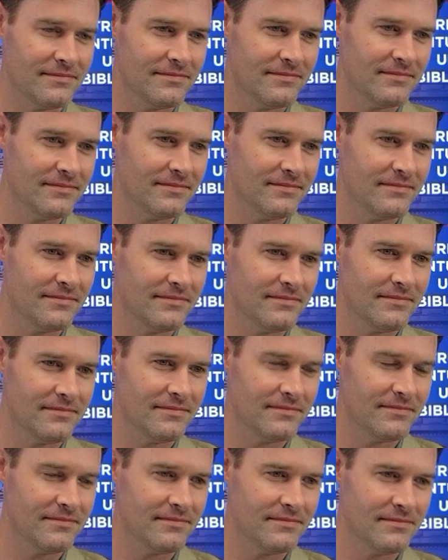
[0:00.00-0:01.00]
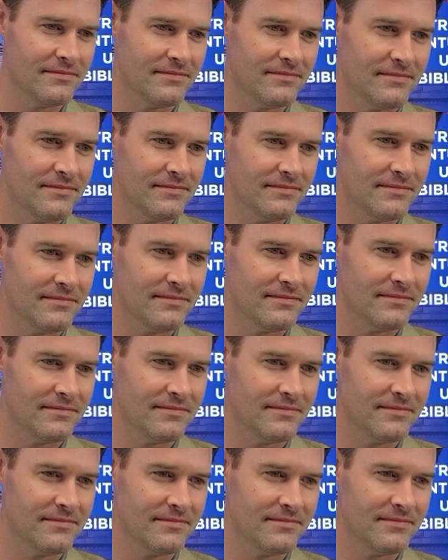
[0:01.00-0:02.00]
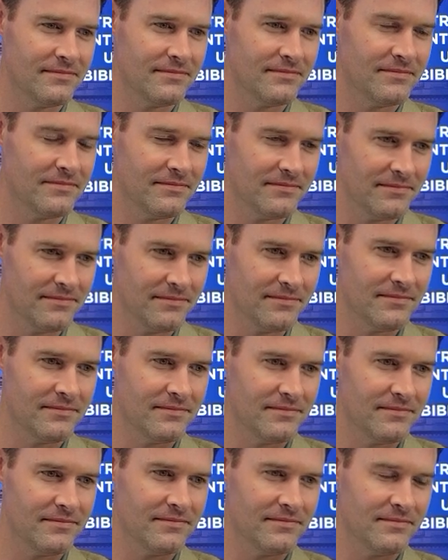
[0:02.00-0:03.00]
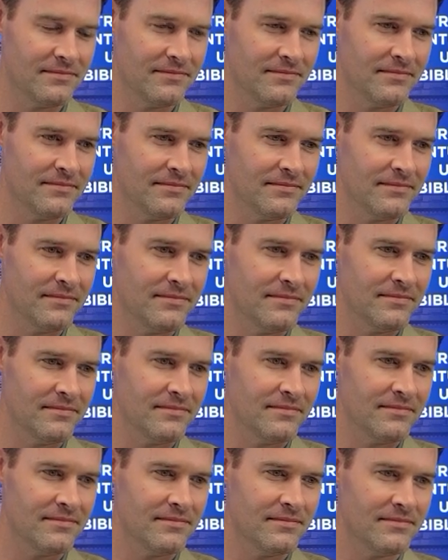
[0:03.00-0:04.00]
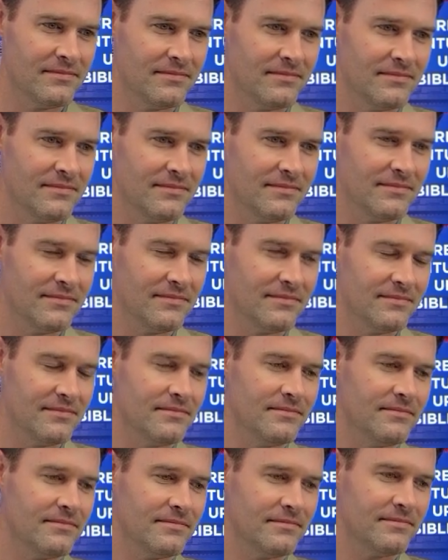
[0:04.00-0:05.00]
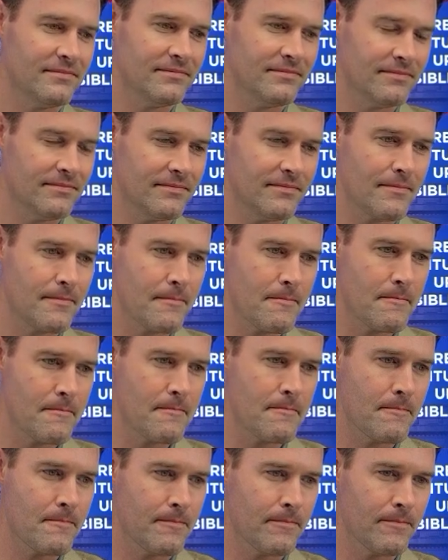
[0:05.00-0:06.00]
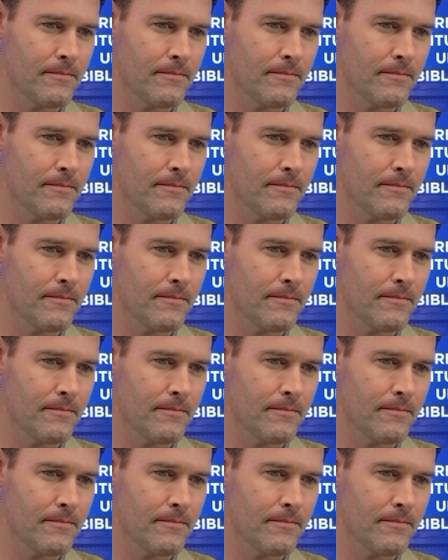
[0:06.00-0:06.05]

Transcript: (silent)